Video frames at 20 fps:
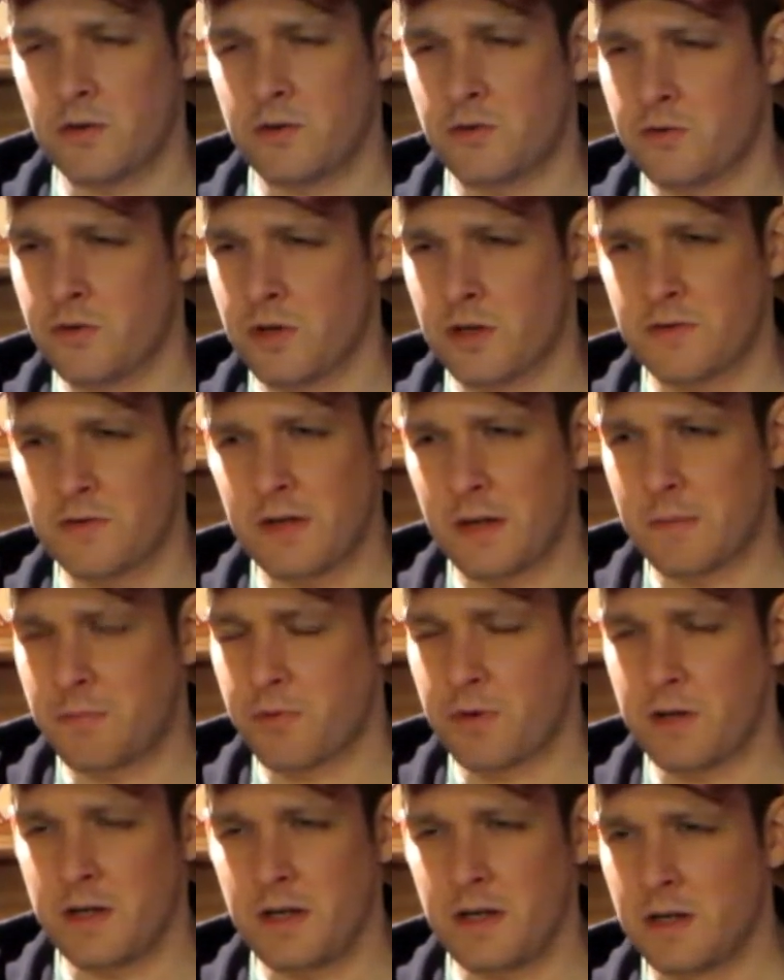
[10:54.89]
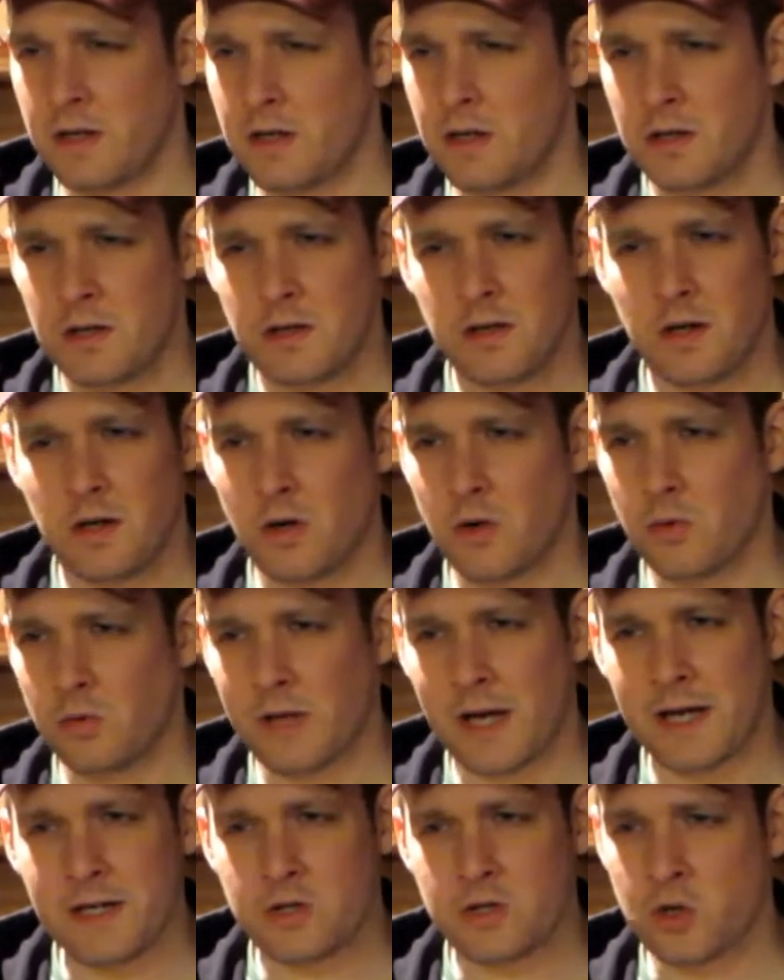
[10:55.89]
It starts out pretty, you know,
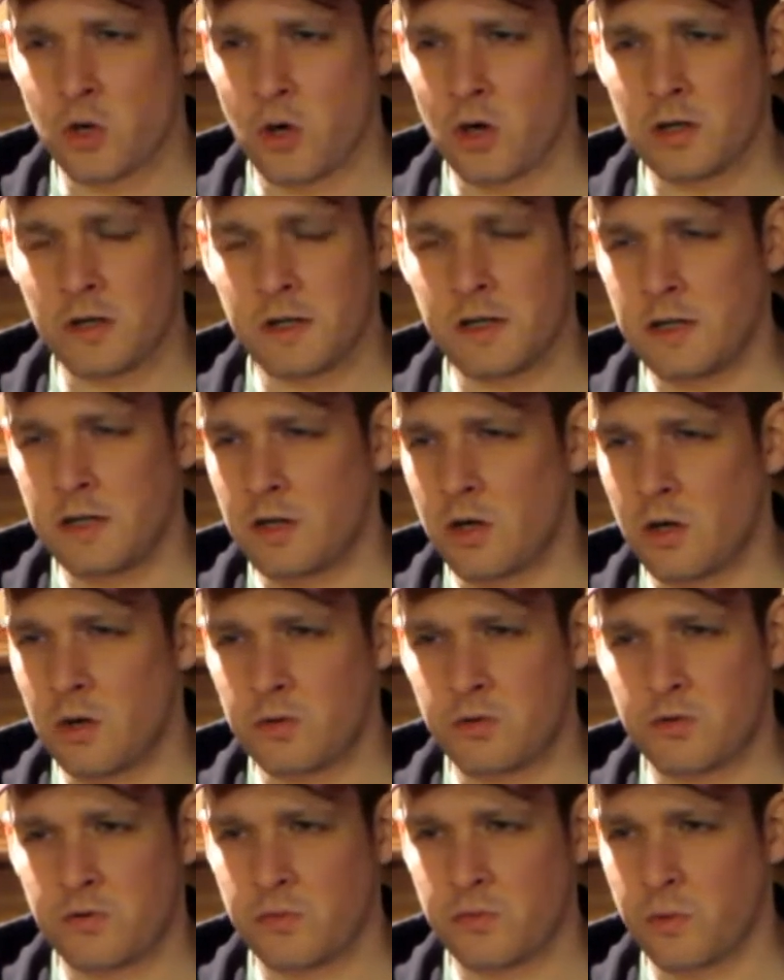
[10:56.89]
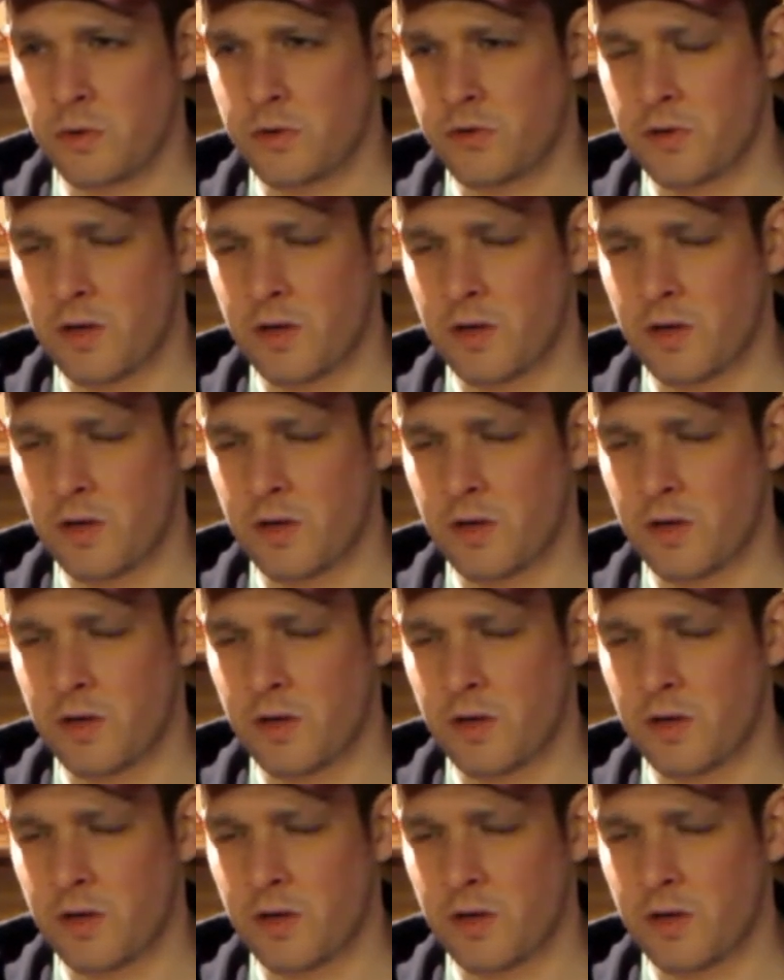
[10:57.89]
light chocolatey notes with,